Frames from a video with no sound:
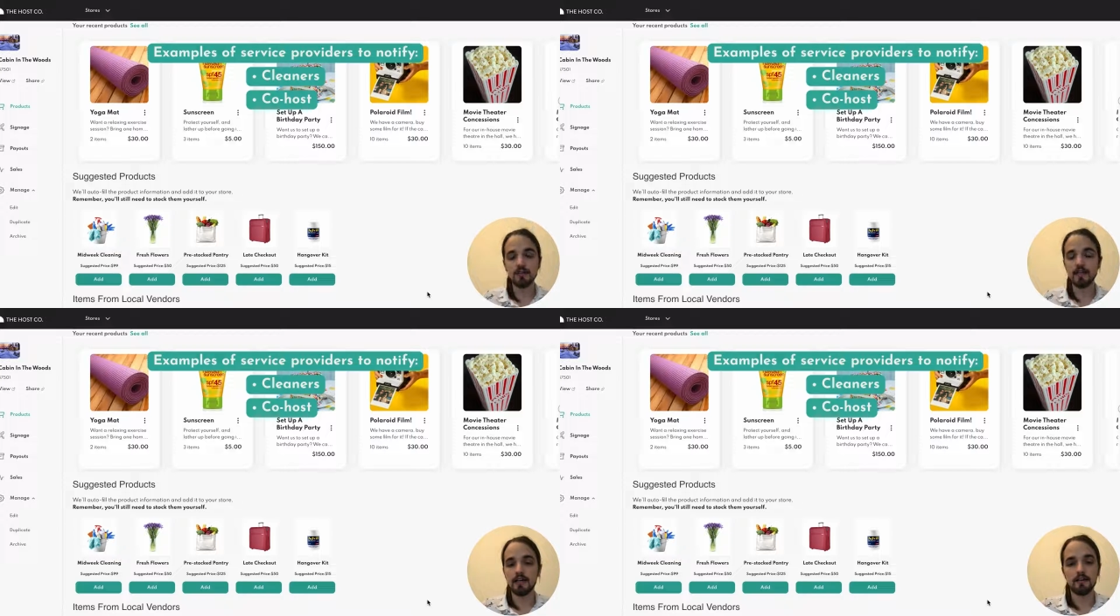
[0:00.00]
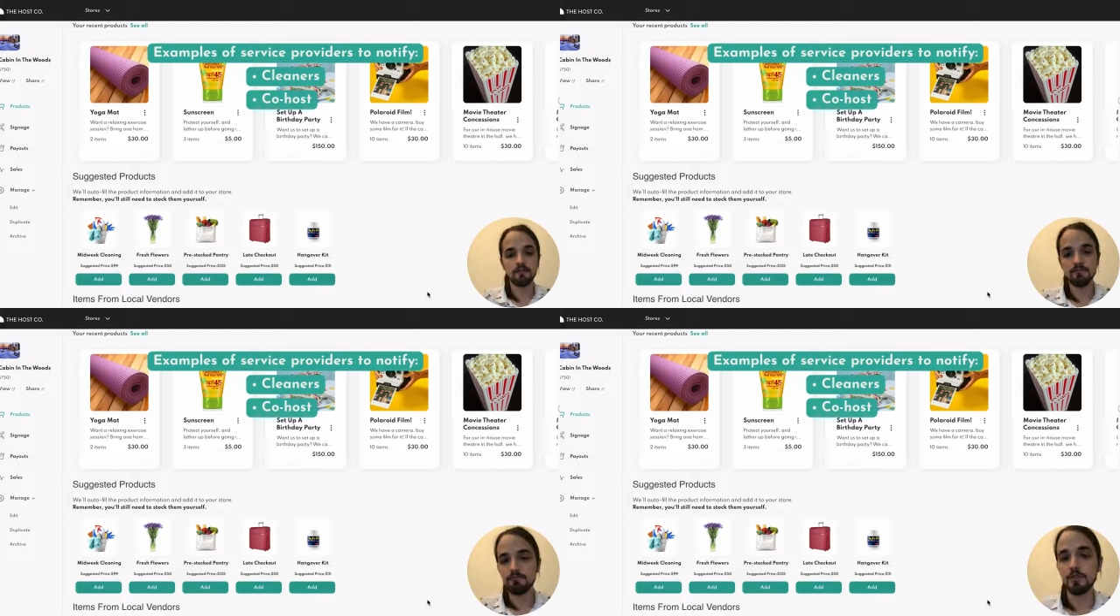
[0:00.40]

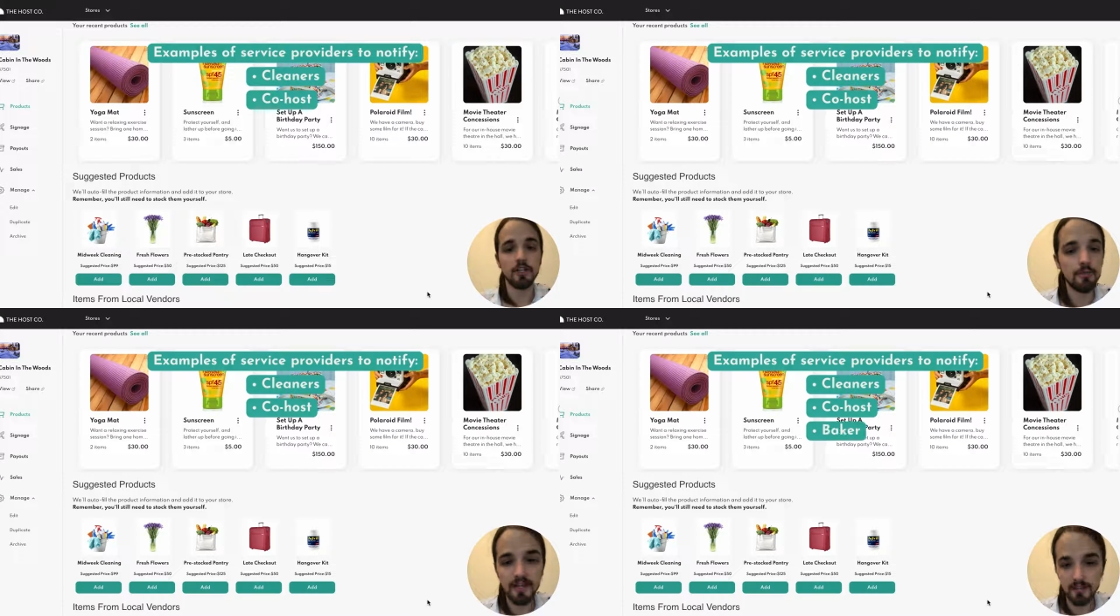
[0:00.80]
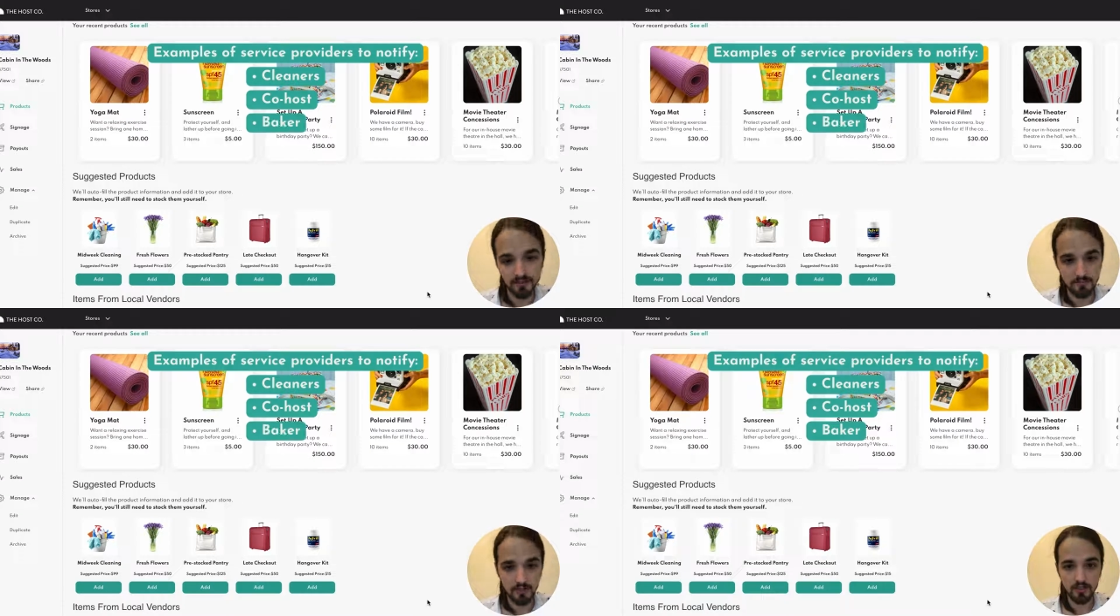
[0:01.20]
then put your baker's
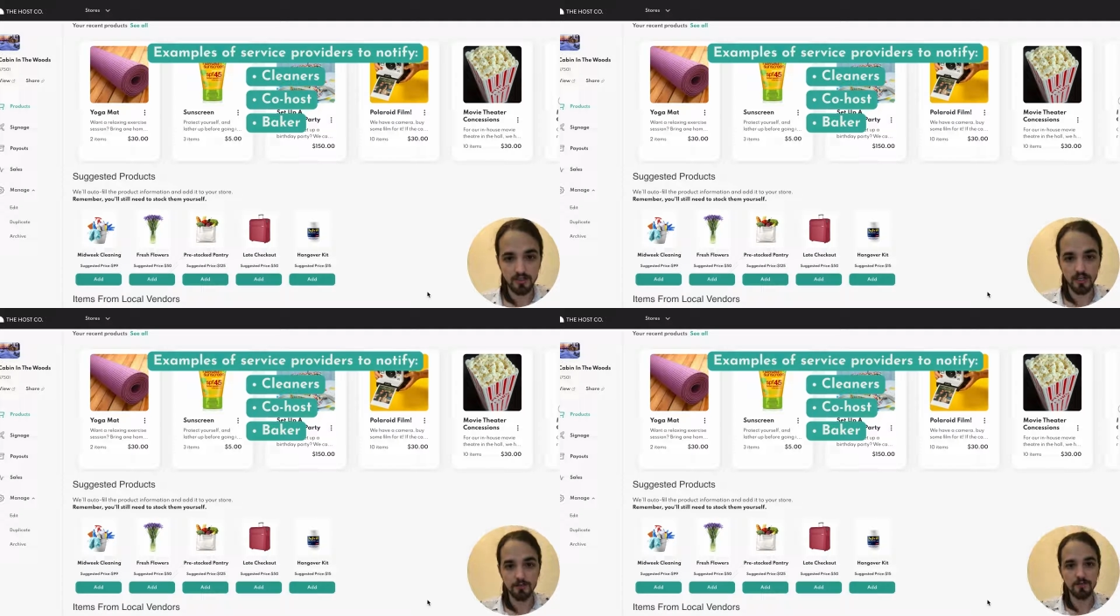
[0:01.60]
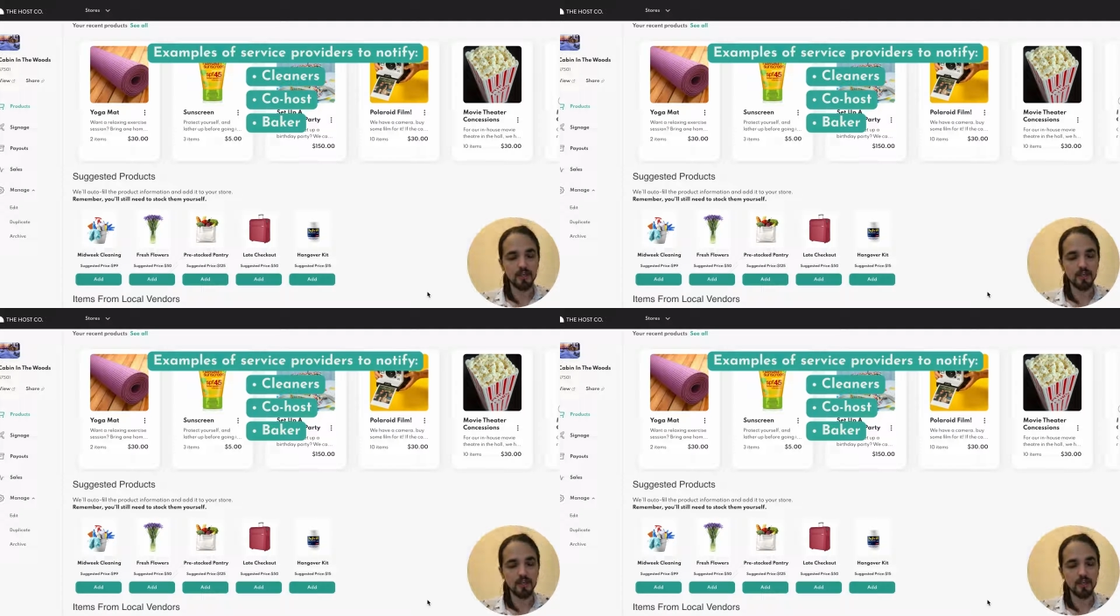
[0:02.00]
email on there.